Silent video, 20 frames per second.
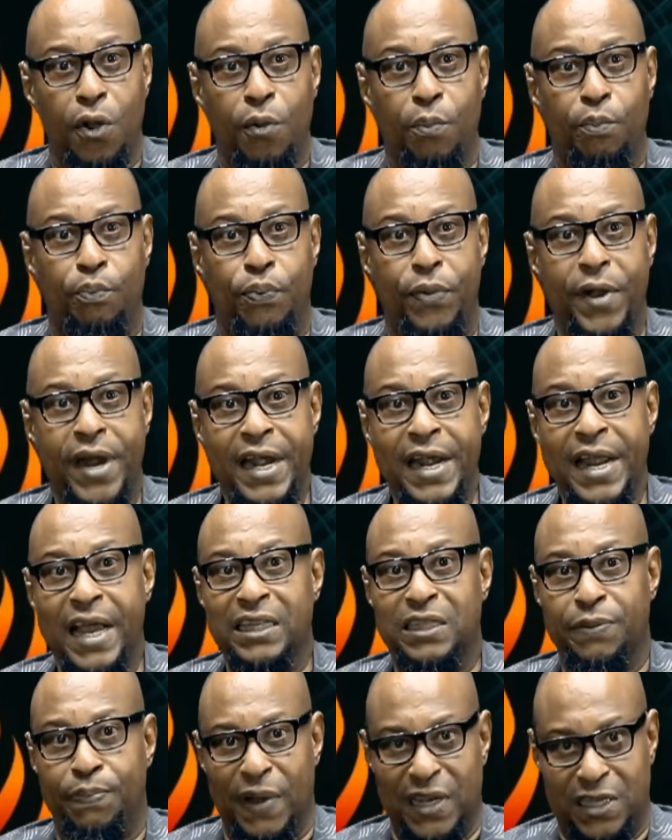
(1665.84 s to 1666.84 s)

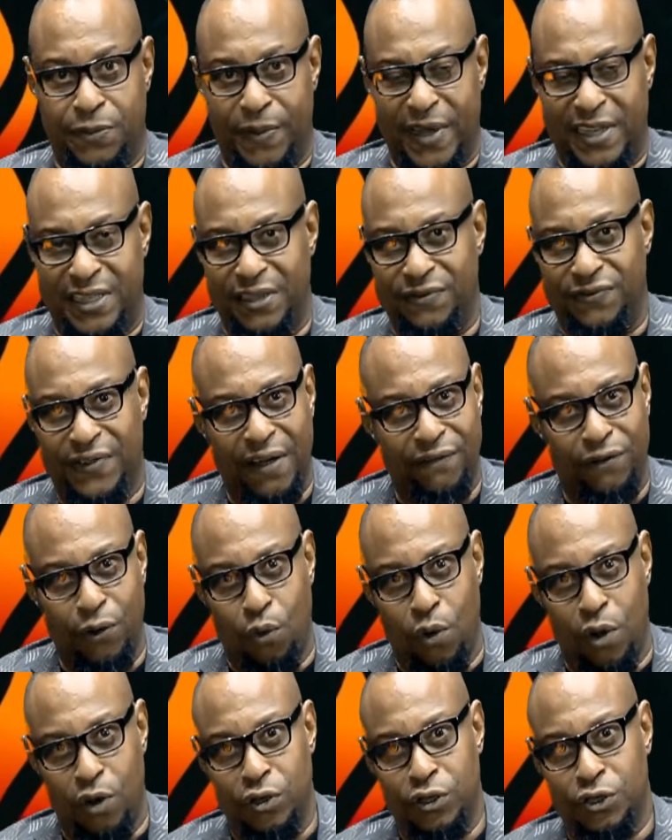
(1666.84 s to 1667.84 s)
Brilliant perspectives,
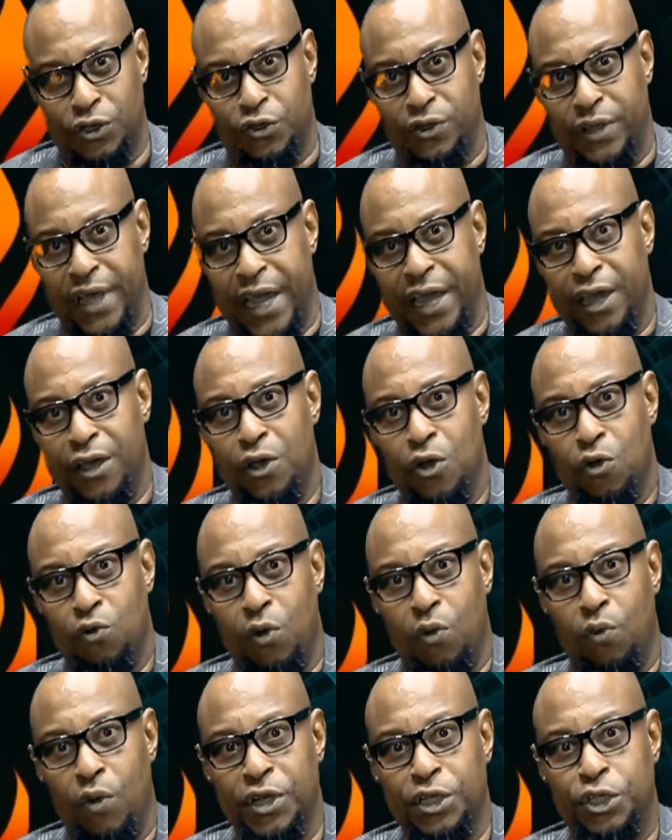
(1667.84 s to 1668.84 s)
everyone. Today, we
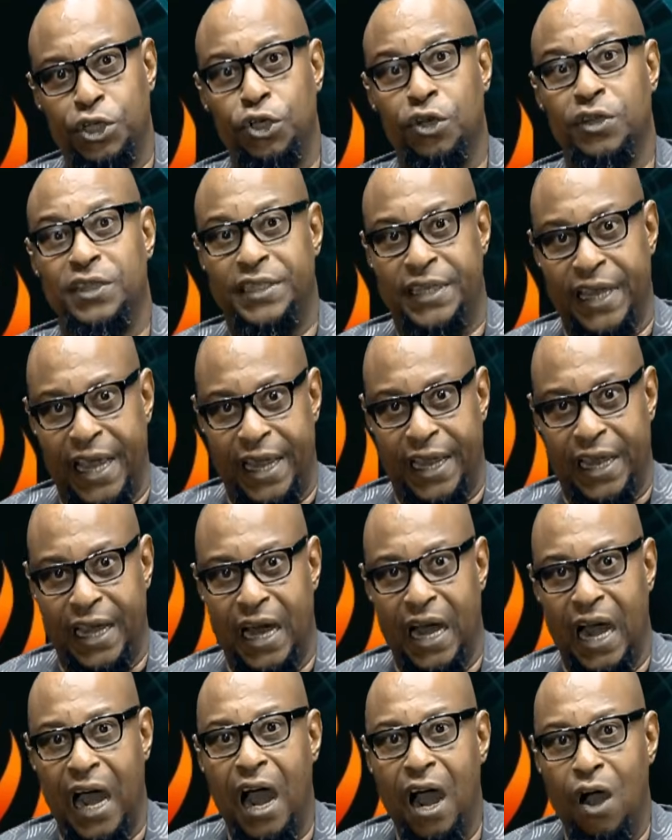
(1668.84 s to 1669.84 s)
want your take.
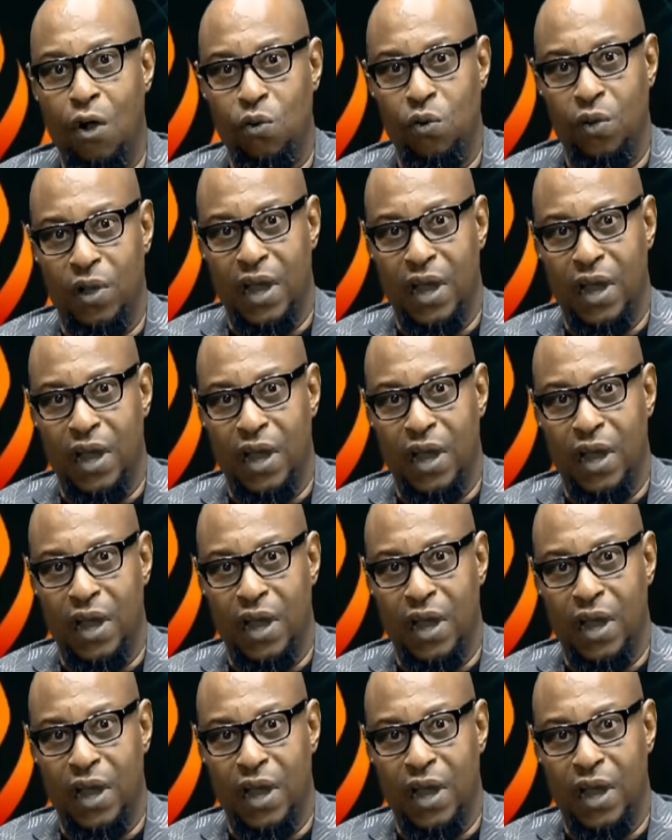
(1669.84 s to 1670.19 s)
How